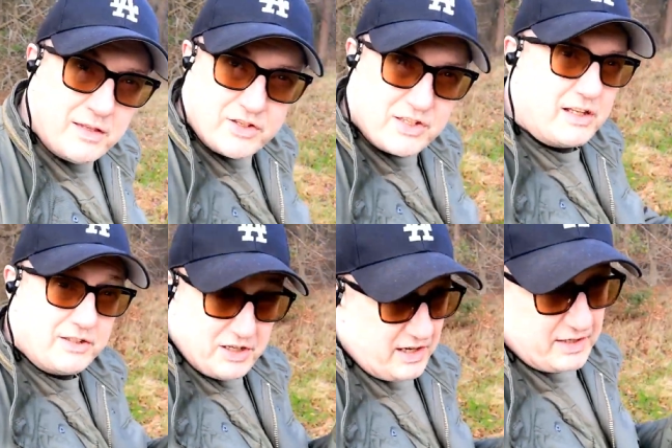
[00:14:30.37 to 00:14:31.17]
there's still
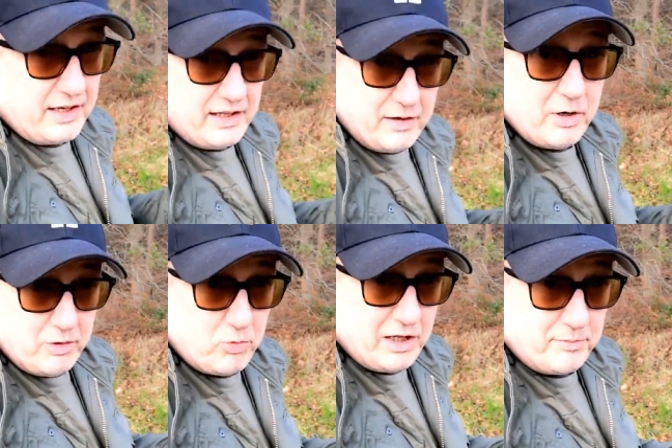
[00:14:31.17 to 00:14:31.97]
this idea they
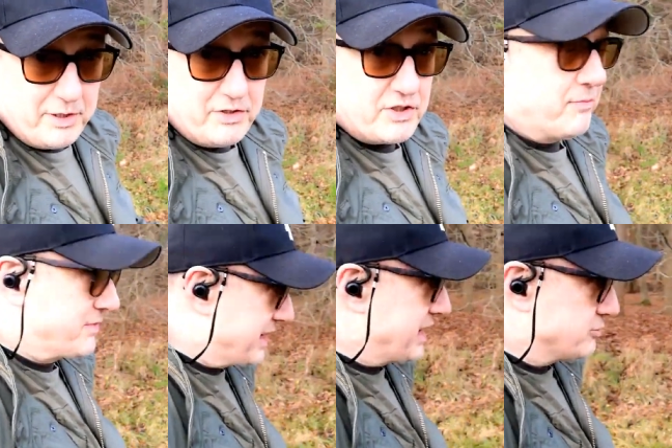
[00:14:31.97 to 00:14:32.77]
might well have been
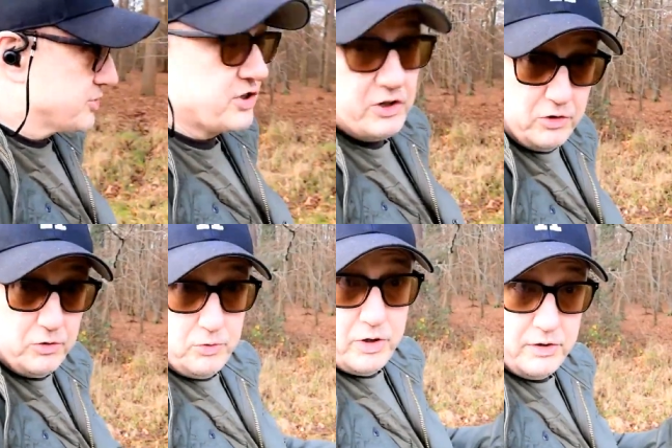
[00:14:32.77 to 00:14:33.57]
something else
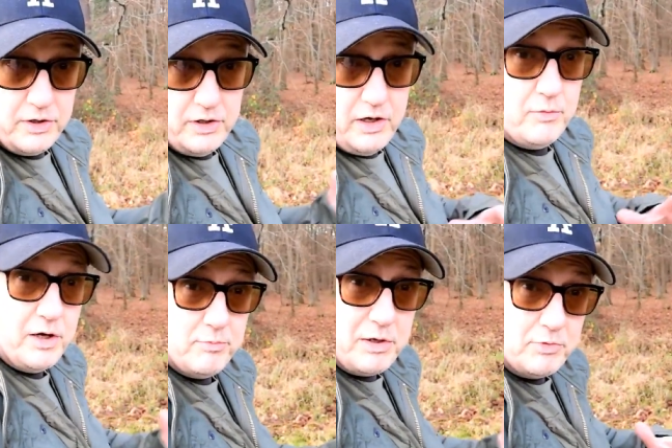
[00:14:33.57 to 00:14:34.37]
too,
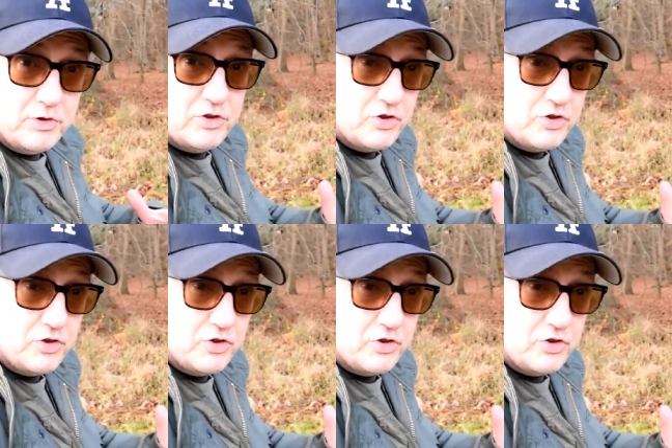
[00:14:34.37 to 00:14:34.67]
maybe